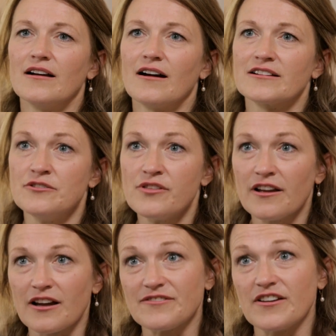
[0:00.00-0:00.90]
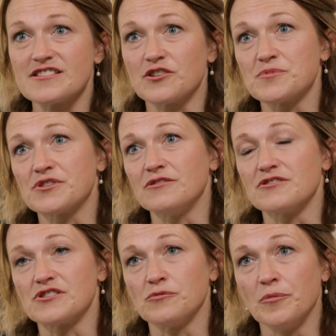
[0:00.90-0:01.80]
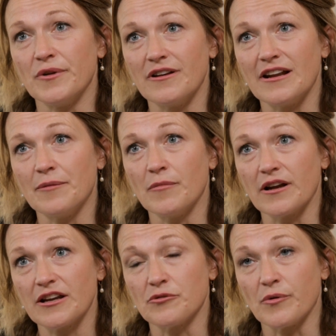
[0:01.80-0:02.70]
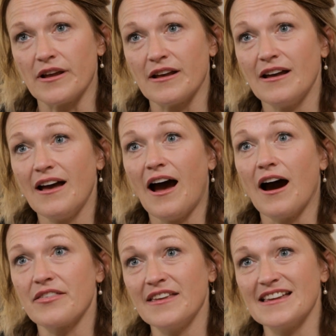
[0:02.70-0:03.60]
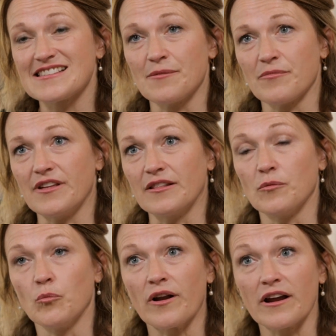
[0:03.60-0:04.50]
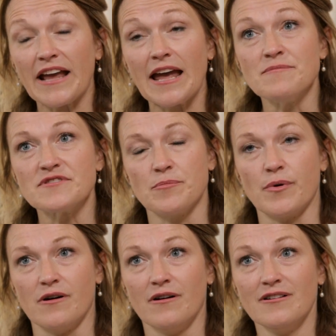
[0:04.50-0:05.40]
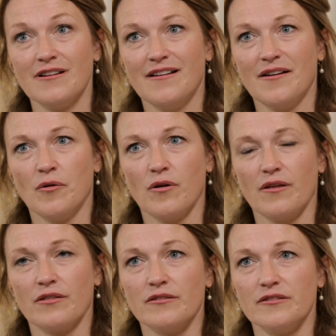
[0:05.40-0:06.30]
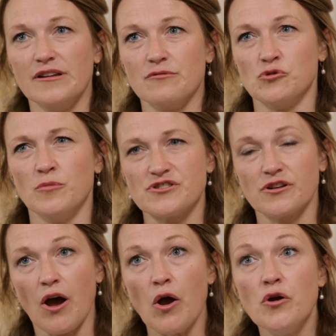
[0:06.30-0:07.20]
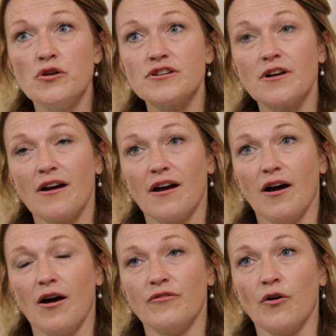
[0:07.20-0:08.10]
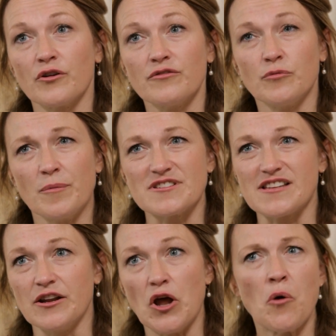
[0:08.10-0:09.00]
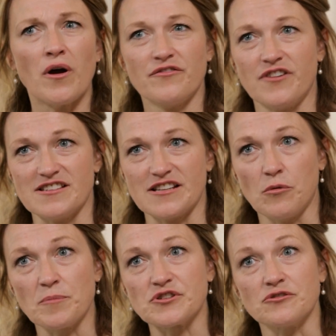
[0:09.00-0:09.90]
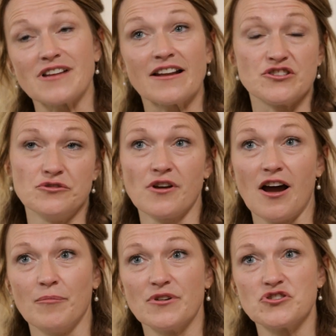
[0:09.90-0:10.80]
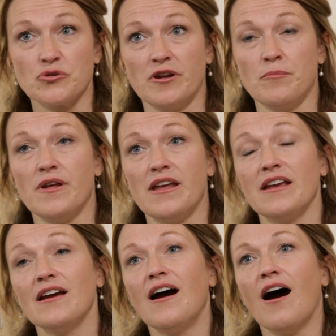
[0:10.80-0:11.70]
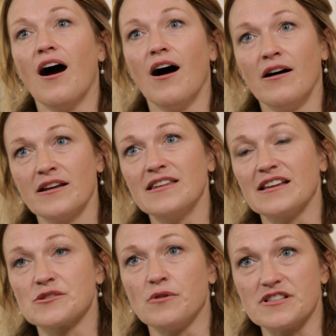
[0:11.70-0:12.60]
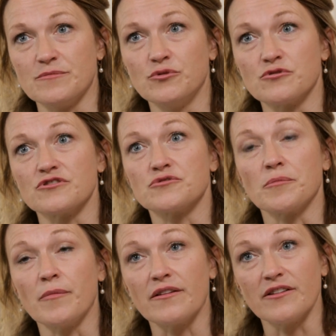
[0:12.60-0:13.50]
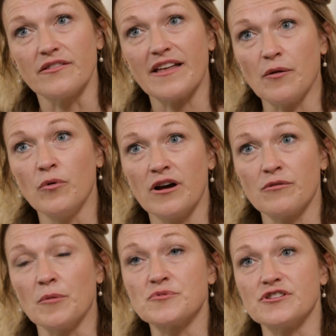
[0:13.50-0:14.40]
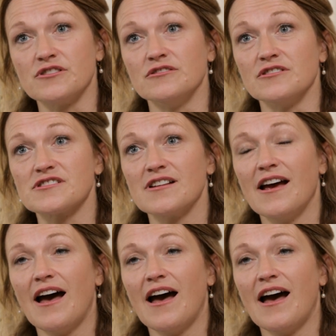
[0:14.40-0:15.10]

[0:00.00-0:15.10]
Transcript: I do think I faced obstacles as a woman early in my career. I think it's something that when I came to the bar, it was almost a code of honour for women to say, no, I face no obstacles and do come and join me, I think it's quite important to admit that there were obstacles.